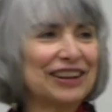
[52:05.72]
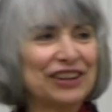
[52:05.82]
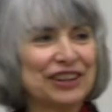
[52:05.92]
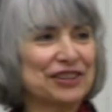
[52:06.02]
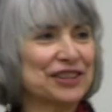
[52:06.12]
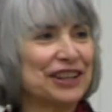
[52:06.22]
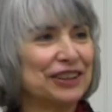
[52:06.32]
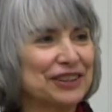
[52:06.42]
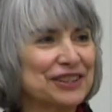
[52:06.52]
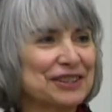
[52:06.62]
like the
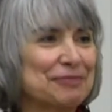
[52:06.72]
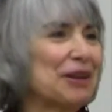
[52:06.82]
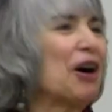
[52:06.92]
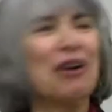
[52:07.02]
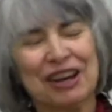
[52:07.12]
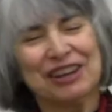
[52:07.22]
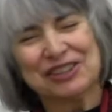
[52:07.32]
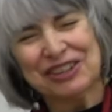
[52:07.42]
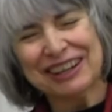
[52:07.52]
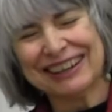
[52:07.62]
silence. Oh, okay, John.